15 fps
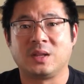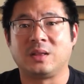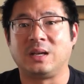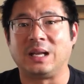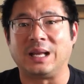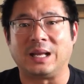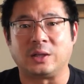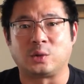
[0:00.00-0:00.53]
the
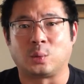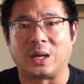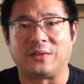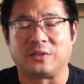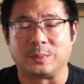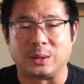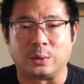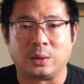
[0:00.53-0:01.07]
day gets away
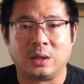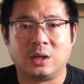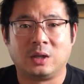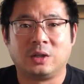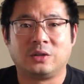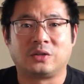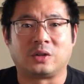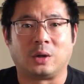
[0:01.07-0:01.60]
from you.
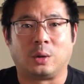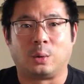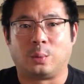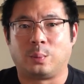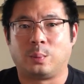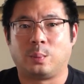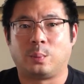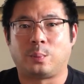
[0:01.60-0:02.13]

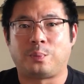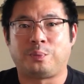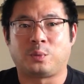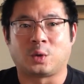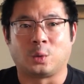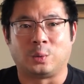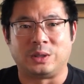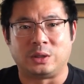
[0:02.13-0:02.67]
So
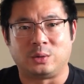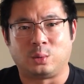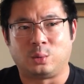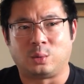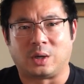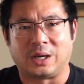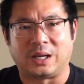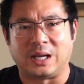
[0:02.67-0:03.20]
we
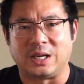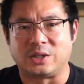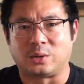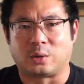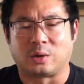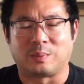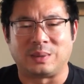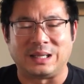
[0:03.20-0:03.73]
do on occasion
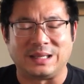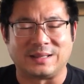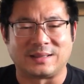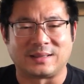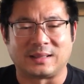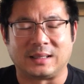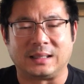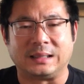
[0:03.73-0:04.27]
order
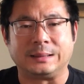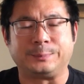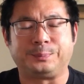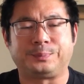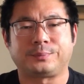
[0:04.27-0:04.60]
pizza.